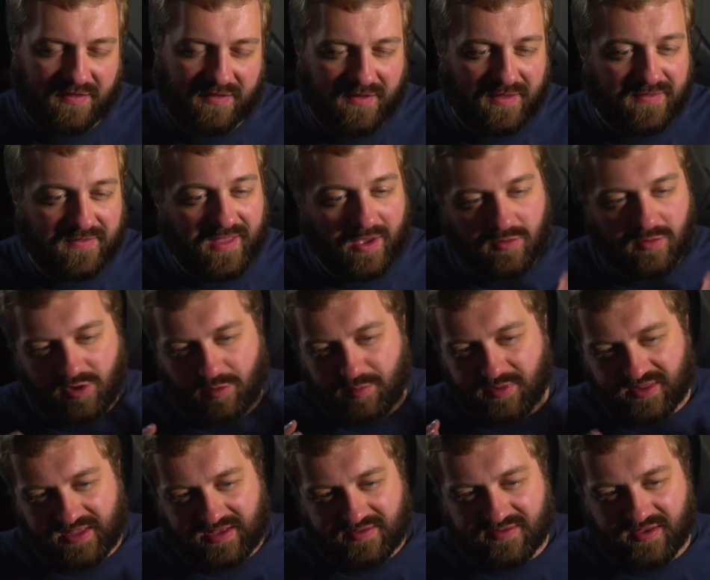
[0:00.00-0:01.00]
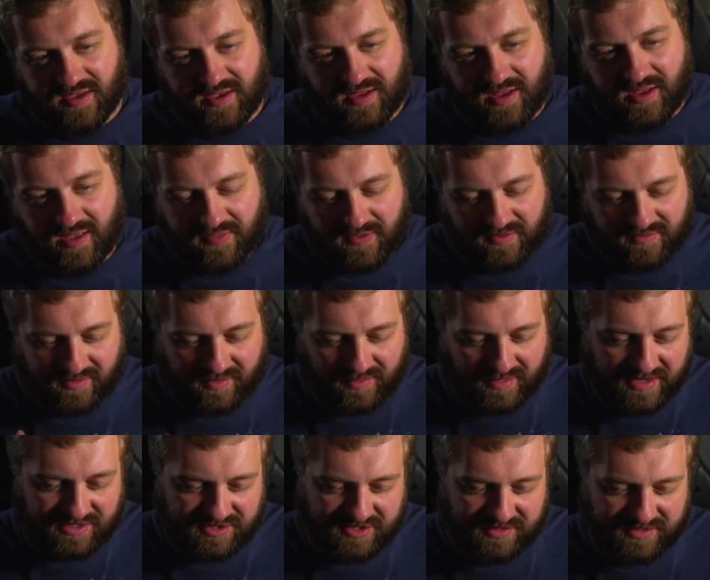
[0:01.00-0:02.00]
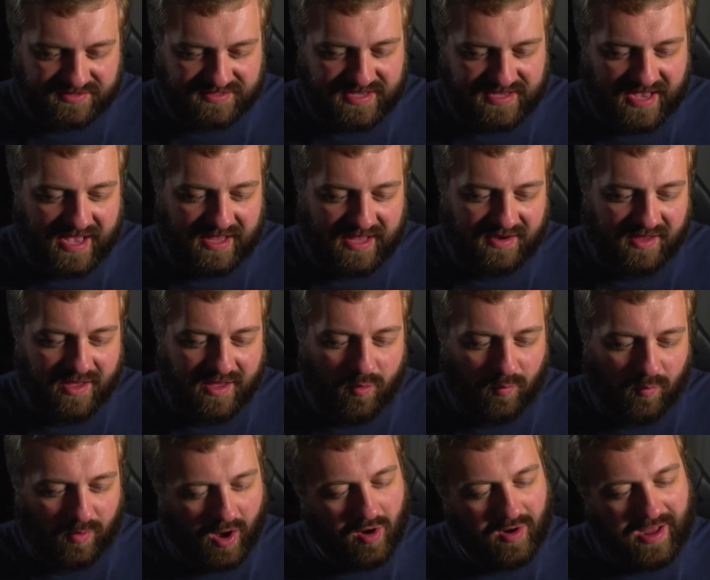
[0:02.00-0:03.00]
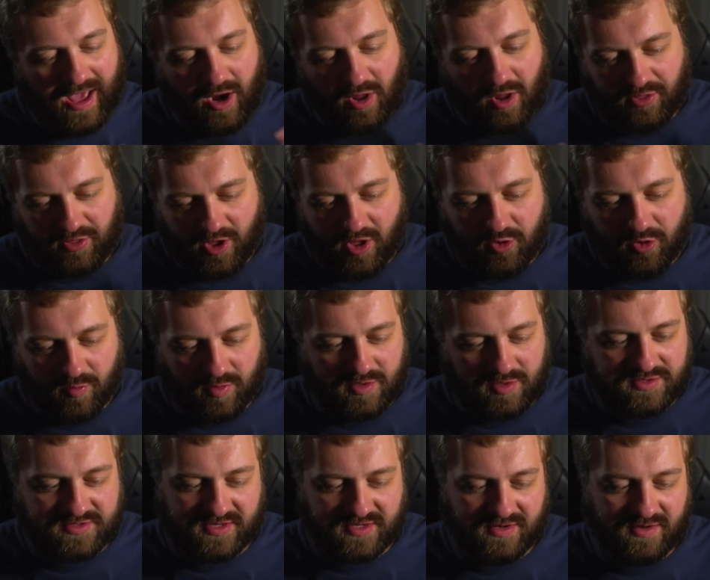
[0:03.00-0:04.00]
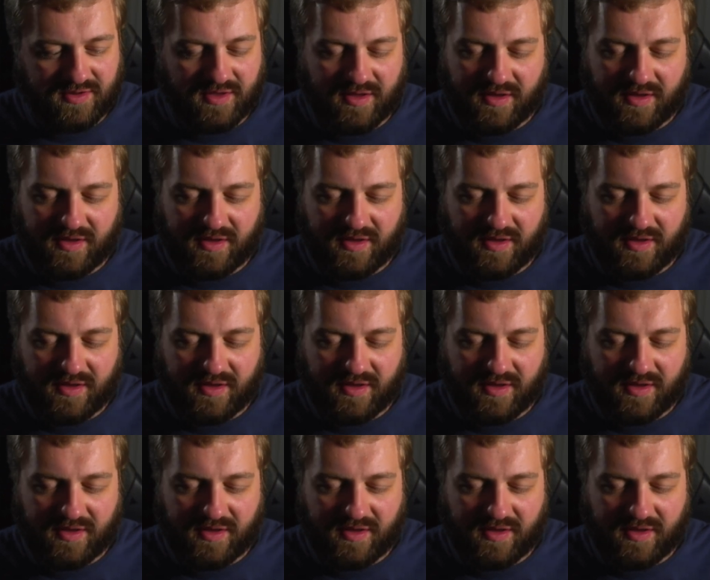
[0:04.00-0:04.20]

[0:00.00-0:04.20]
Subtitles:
And then they only released it in this collection set when I already had all the other ones and